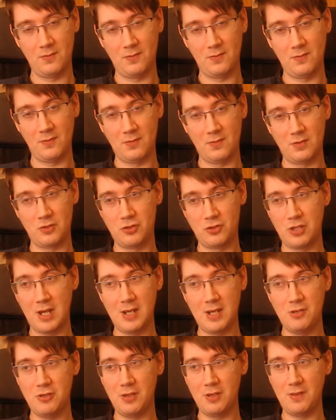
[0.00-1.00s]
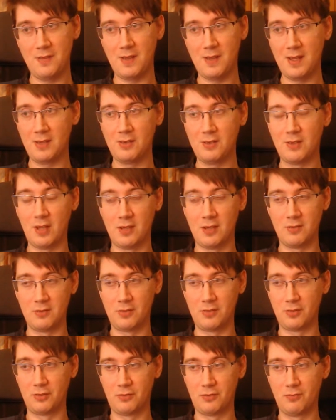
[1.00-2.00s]
changing things that just
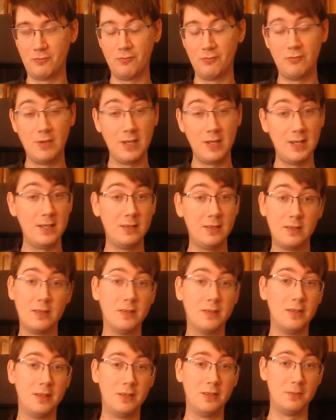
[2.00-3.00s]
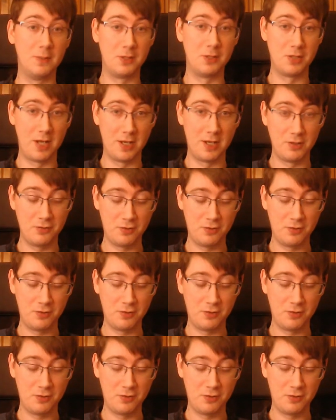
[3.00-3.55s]
really didn't need to be changed.